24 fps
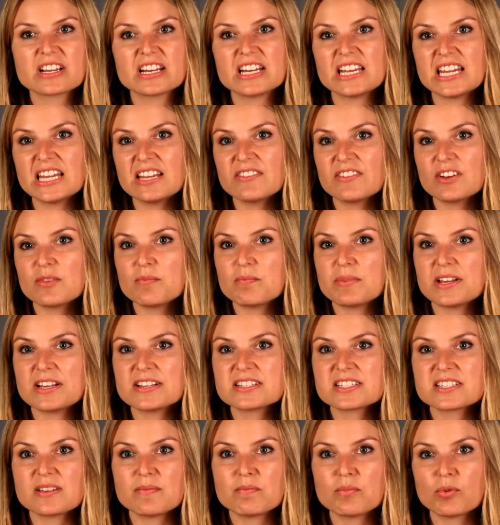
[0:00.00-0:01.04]
can even be
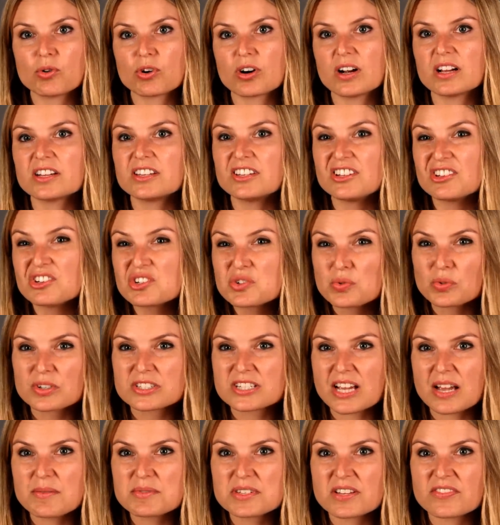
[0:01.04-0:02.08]
some more unusual
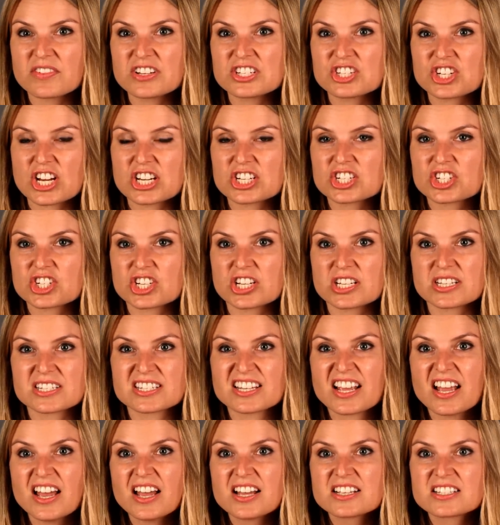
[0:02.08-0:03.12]
types of ingestions,
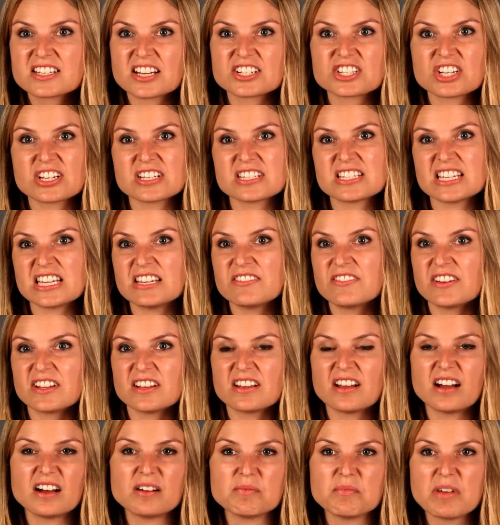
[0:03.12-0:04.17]
such as
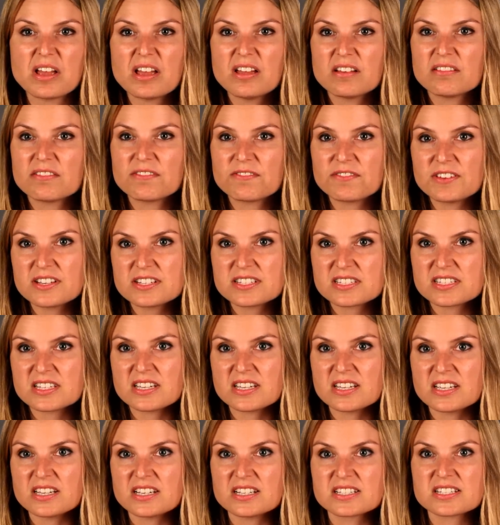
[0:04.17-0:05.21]
even um,
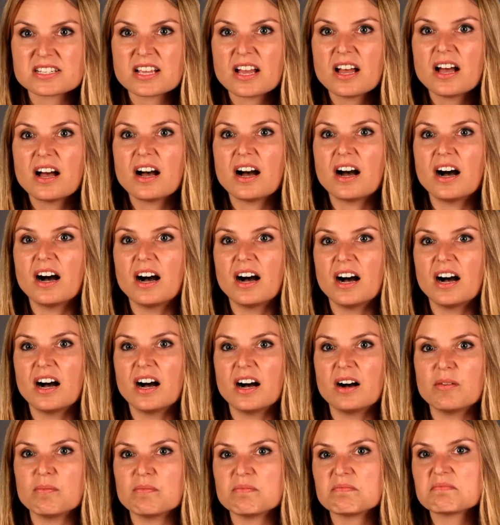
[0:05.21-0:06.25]
feces,
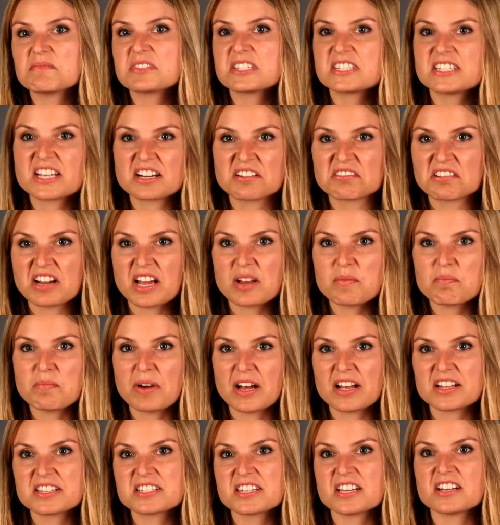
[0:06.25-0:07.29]
um, cigarette
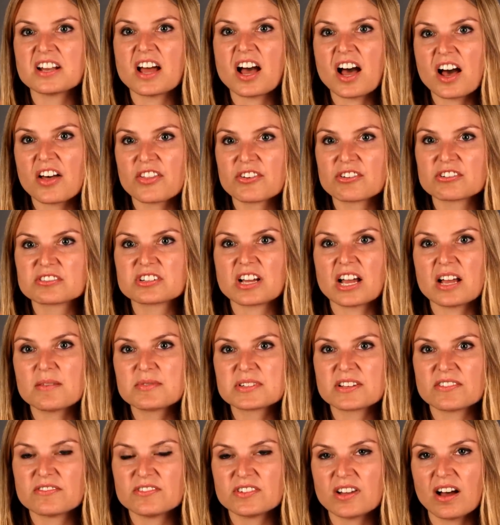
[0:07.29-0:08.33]
butts, and other
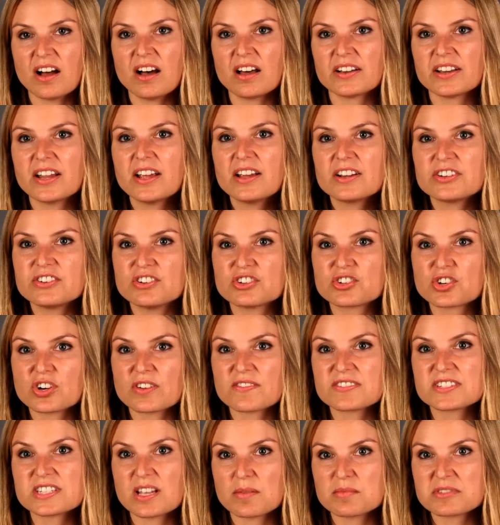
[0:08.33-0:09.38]
types of
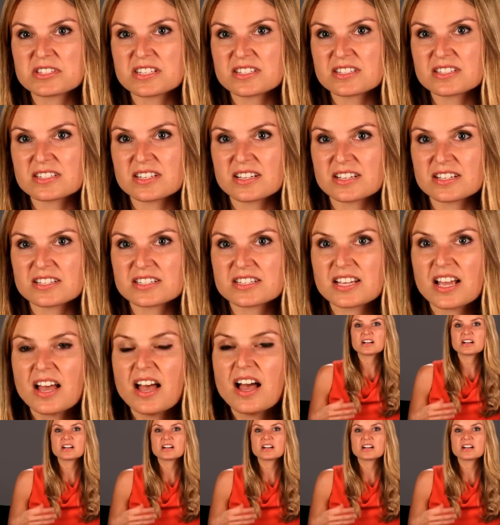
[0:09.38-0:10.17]
non-nutritive substances.